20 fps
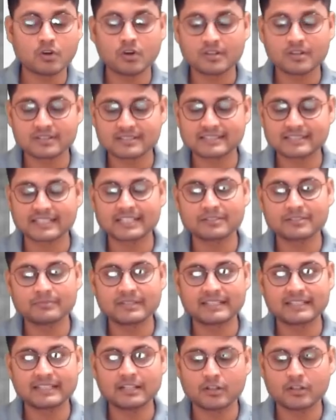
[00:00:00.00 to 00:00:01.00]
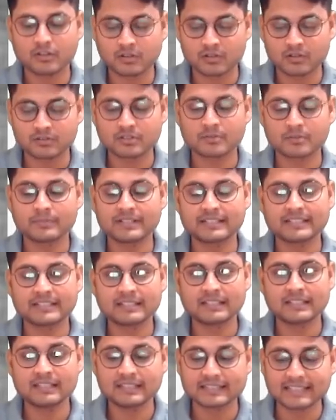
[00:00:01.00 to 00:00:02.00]
on study material or other
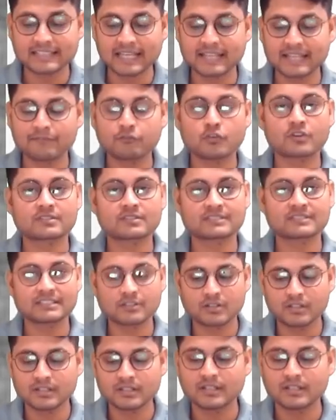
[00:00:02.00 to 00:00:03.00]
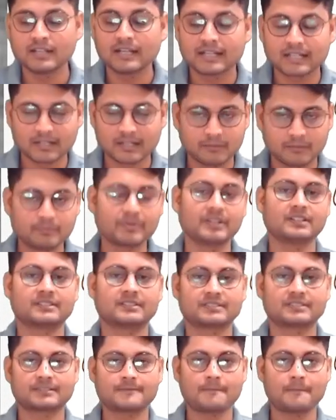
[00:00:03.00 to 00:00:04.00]
material than focusing on
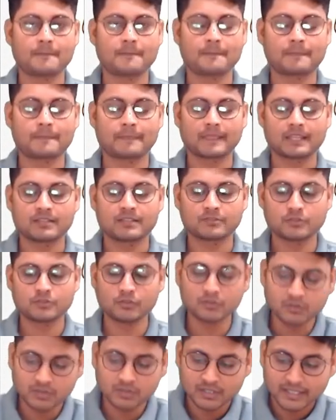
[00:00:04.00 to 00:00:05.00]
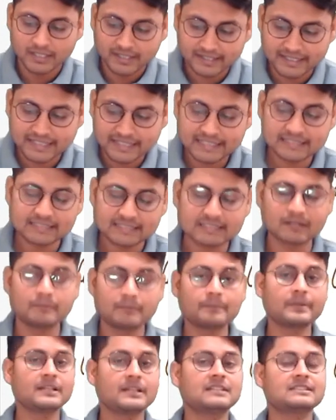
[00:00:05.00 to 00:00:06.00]
compilers. So reading these
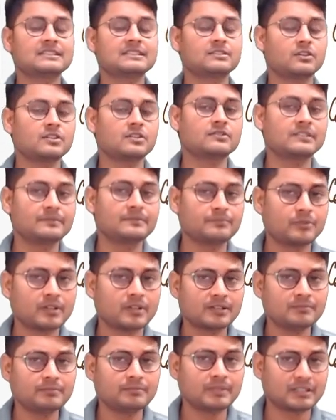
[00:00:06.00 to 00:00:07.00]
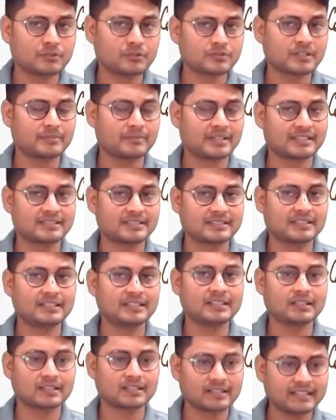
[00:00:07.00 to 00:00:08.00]
compilers is also important, but to some
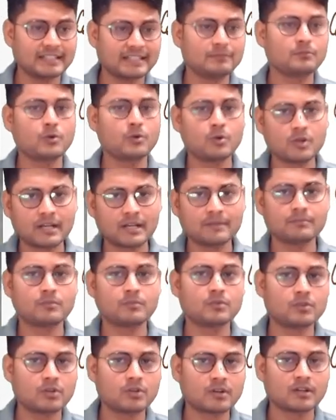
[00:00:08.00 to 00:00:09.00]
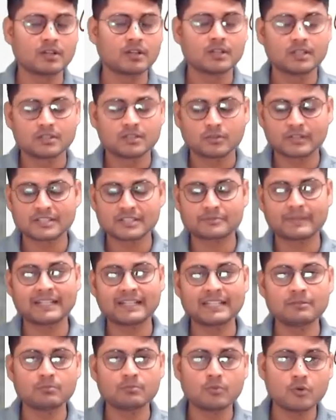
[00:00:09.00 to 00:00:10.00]
extent reading more and more, okay,
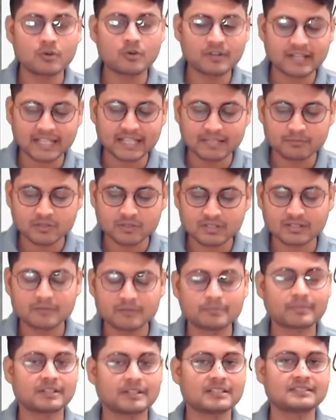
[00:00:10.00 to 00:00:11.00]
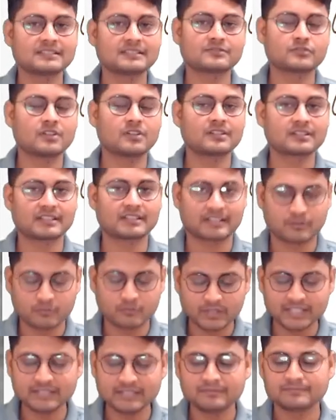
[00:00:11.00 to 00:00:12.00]
spending more time on compilers is not
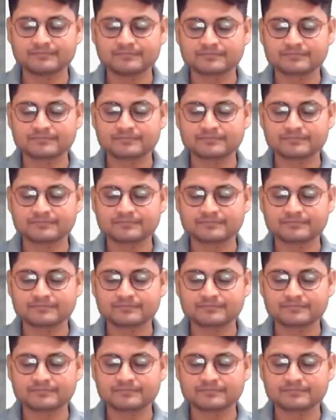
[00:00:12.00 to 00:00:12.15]
required,